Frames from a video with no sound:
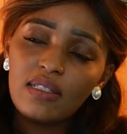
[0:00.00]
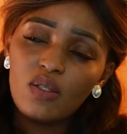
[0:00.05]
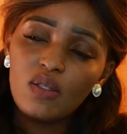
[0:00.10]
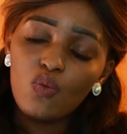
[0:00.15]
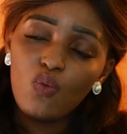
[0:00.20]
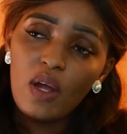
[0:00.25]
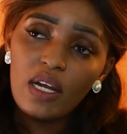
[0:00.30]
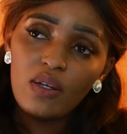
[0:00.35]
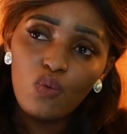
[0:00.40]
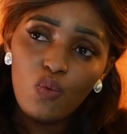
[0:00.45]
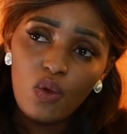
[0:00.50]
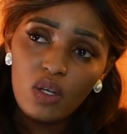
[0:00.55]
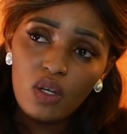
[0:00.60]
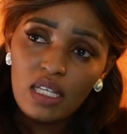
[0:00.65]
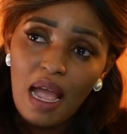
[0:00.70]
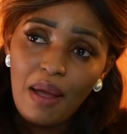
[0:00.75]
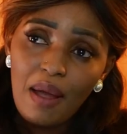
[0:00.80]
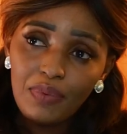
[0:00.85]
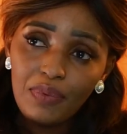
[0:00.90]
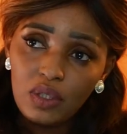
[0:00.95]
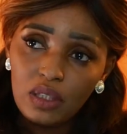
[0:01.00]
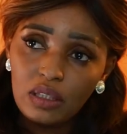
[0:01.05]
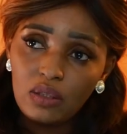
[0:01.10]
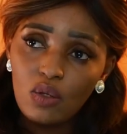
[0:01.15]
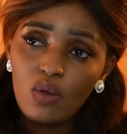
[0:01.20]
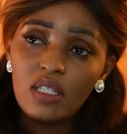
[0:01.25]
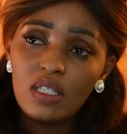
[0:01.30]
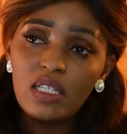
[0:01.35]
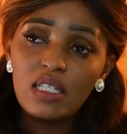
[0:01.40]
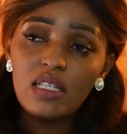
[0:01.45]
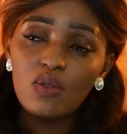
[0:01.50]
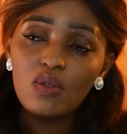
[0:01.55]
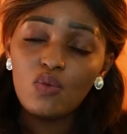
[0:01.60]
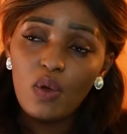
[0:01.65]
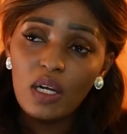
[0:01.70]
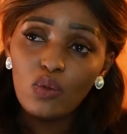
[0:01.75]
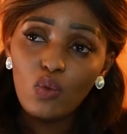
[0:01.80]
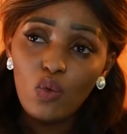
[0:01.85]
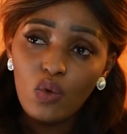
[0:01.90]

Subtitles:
what was happening, or this is what